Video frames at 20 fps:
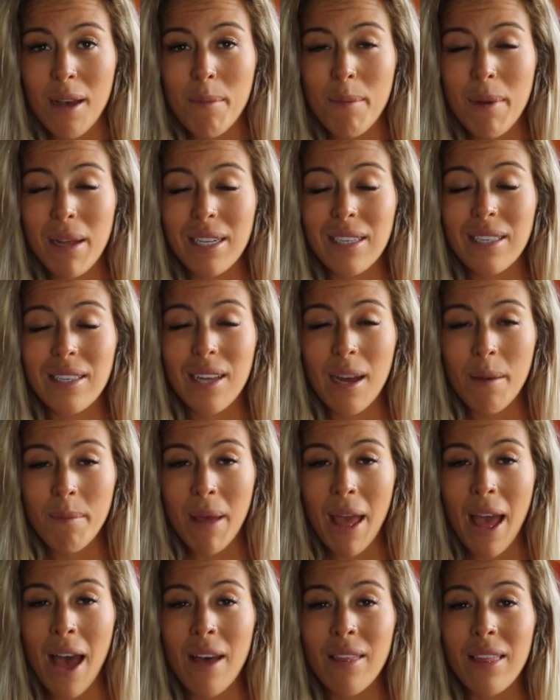But
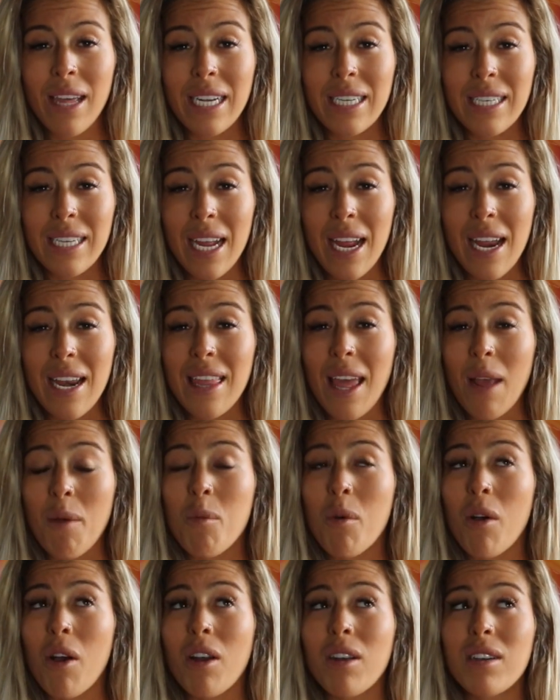somehow they did. They
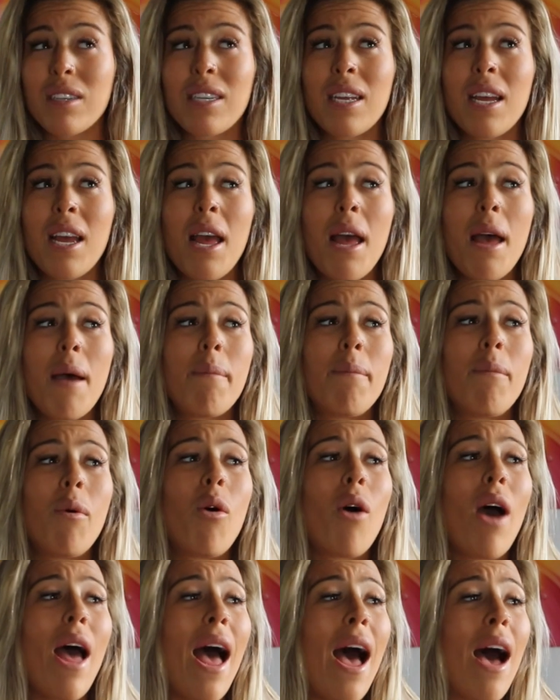worked
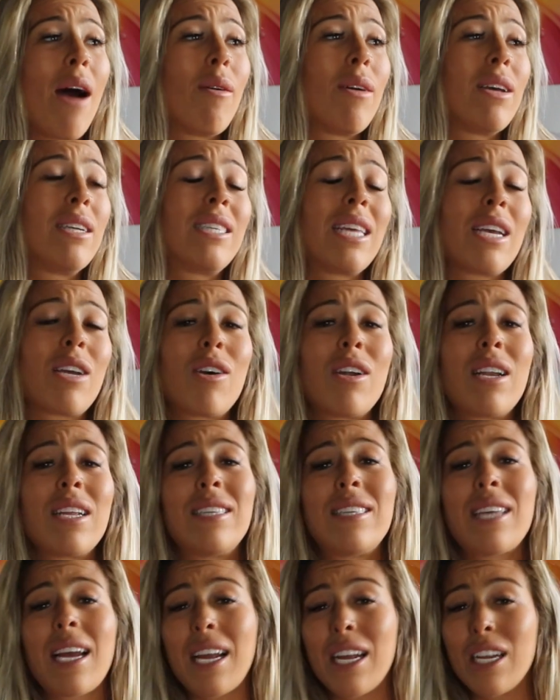more hours, they got a
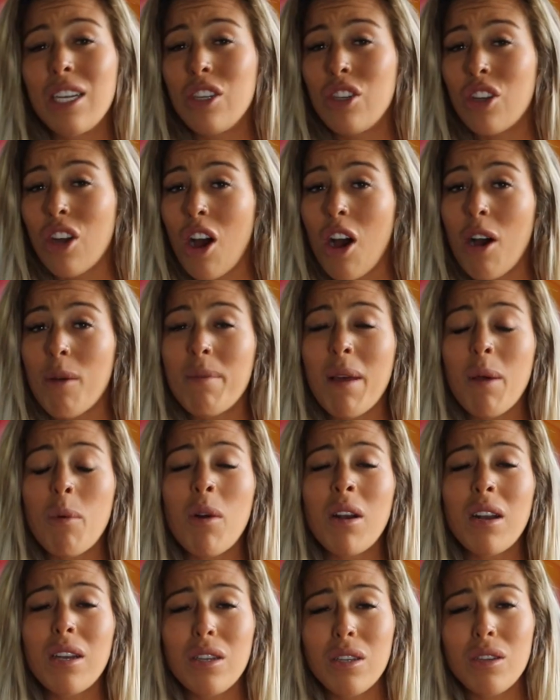second job, they
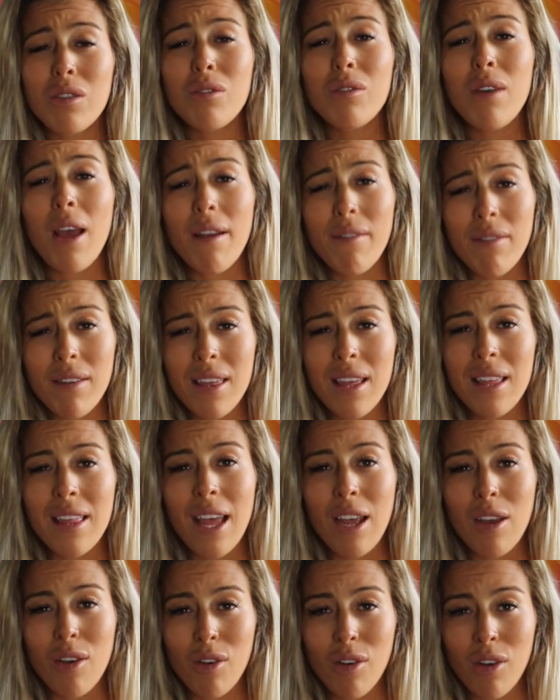wanted to do everything
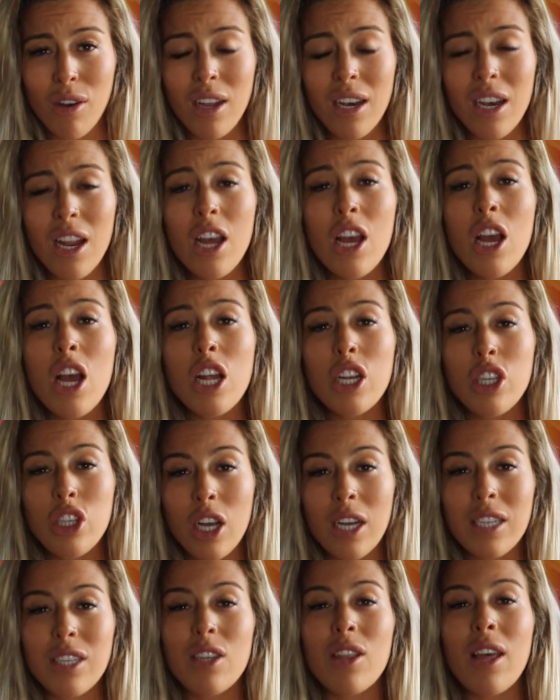they could
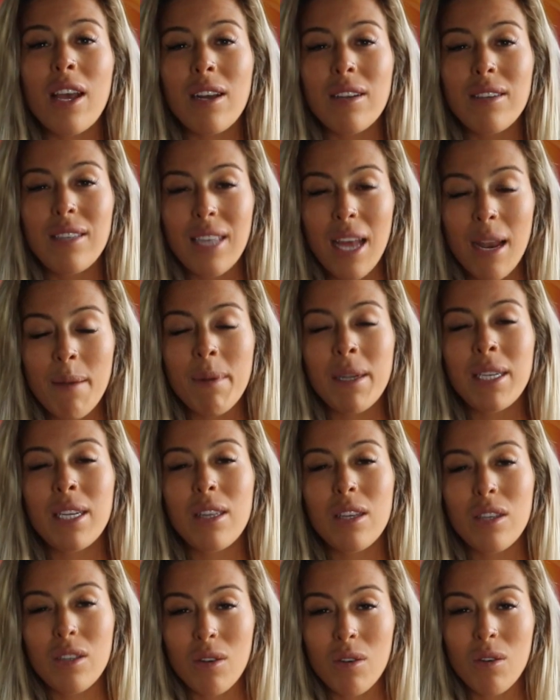just so they could send me to
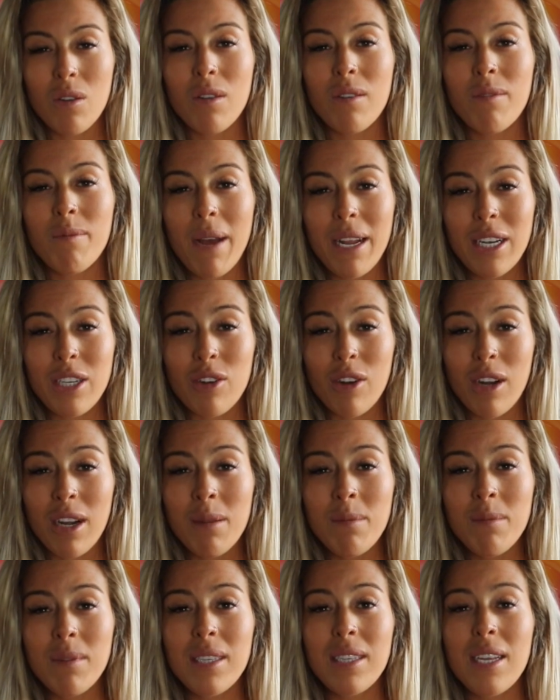the school of my
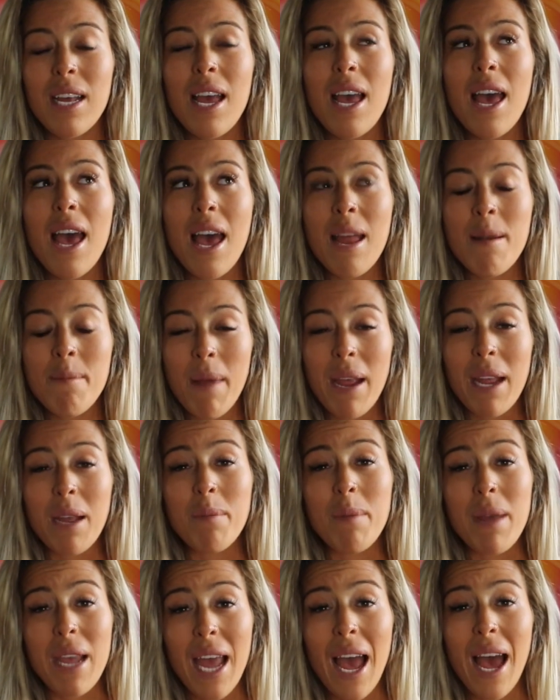dreams and make
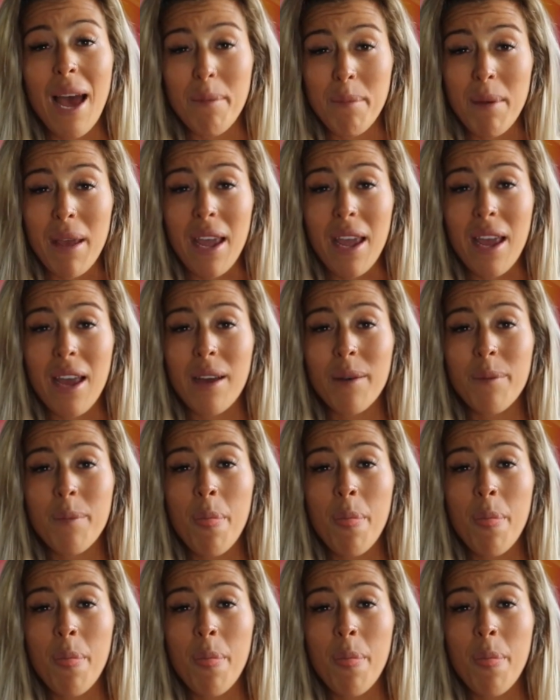me happy.